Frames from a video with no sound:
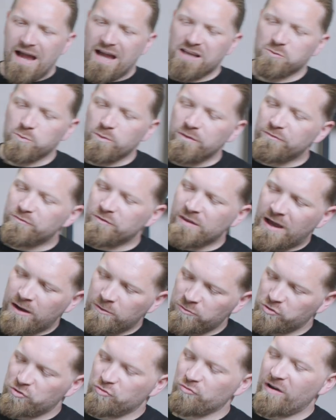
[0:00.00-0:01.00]
As we've now
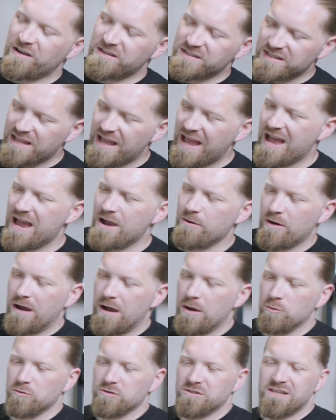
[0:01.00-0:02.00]
dressed the hair
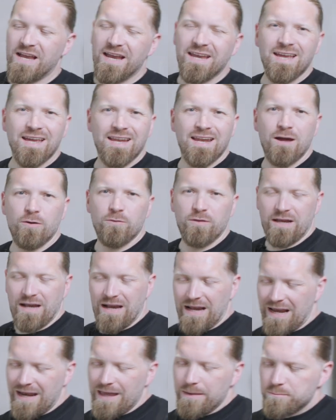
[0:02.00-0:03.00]
out, taken out the
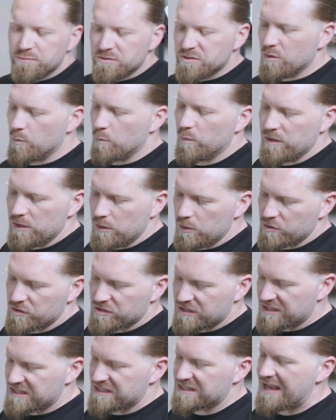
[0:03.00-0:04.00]
clips that we used
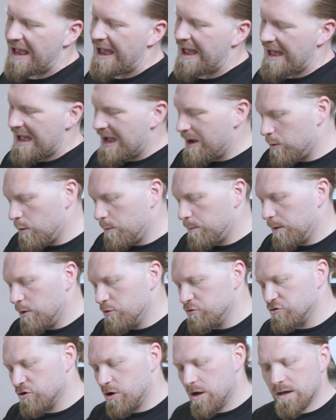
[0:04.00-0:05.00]
to set our blow
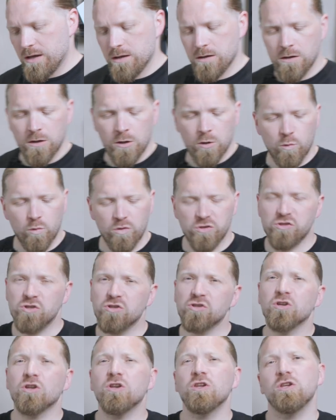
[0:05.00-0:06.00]
dry, we're
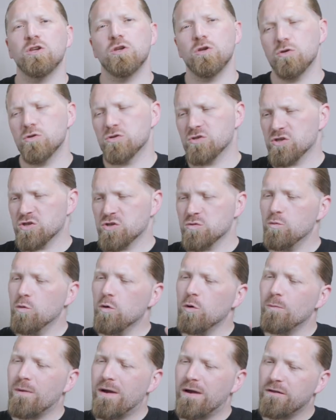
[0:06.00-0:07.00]
just going to use a
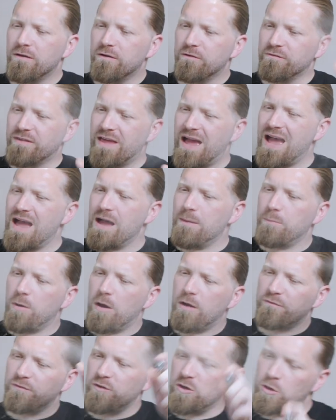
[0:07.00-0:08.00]
small amount of the hair
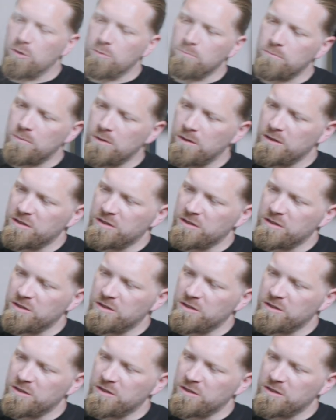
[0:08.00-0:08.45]
perfume,